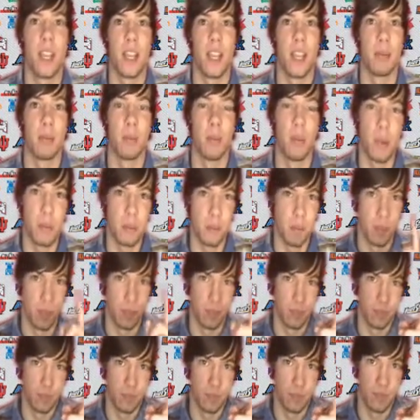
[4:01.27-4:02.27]
And
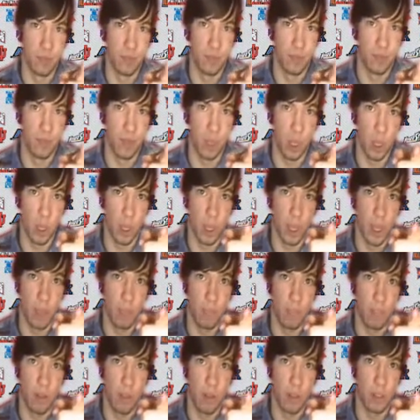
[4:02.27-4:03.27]
remember, you heard it
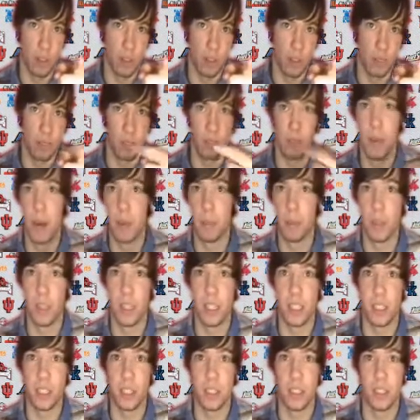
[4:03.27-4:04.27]
here first. My
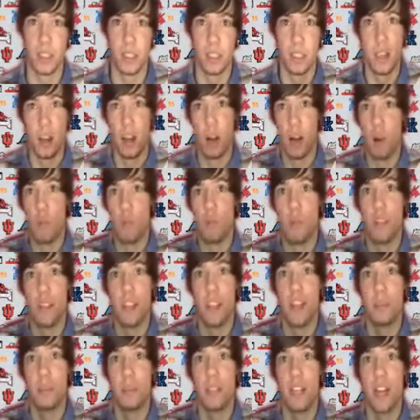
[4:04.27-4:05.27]
predictions, hopefully
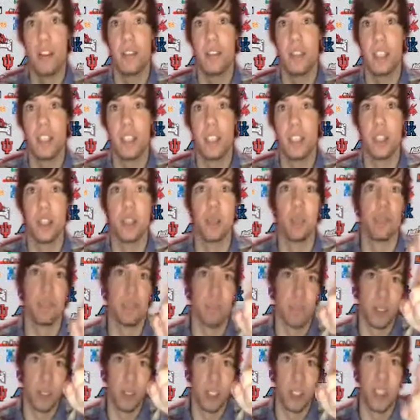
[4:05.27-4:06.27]
they helped you out this year.
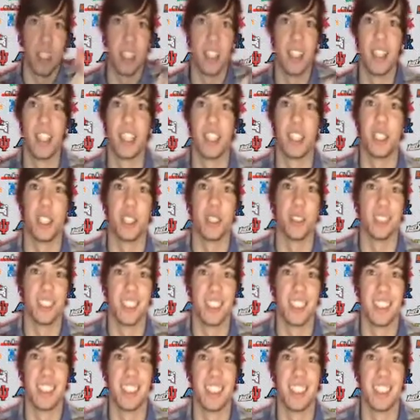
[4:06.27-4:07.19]
See you again next year.